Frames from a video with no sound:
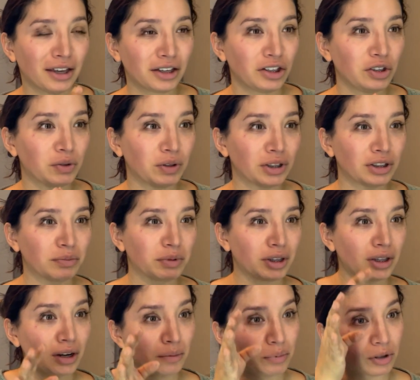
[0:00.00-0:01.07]
can do this. But
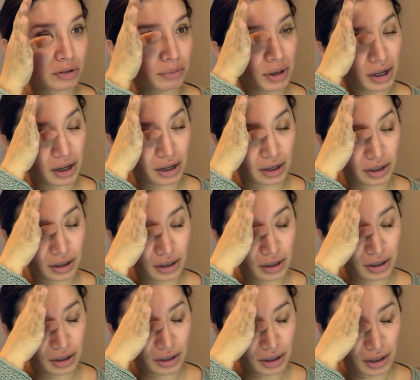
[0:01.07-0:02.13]
then I poked my eye,
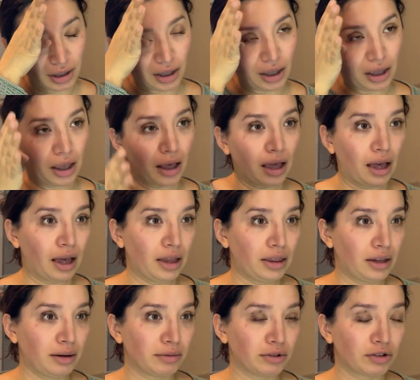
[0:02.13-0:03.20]
and then
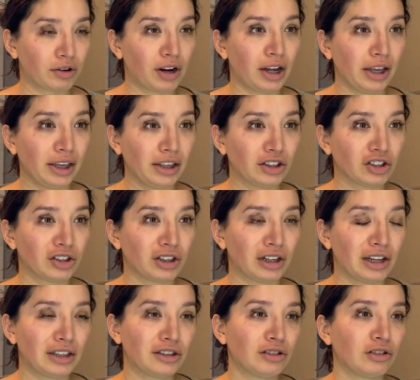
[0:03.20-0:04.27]
I was crying. So then
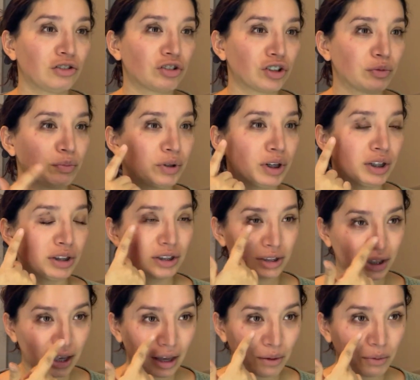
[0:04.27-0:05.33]
I still tried to put the
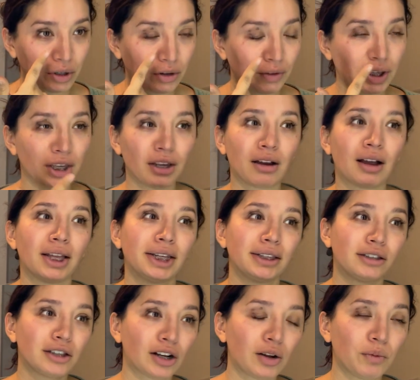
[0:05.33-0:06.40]
second one over here, and it
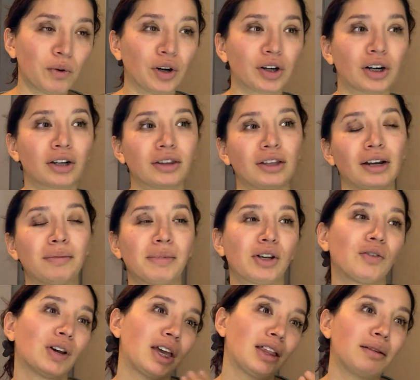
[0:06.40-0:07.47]
didn't work. Then I'm like,
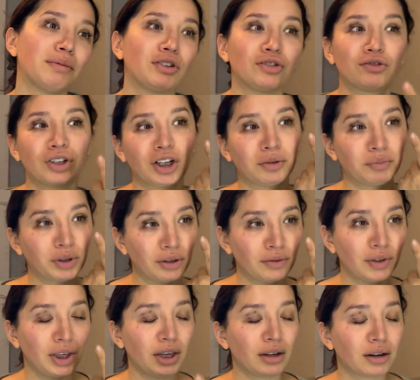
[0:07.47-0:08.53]
okay, let me just try to put it over
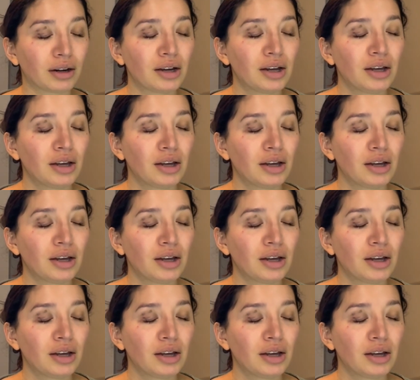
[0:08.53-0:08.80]
here.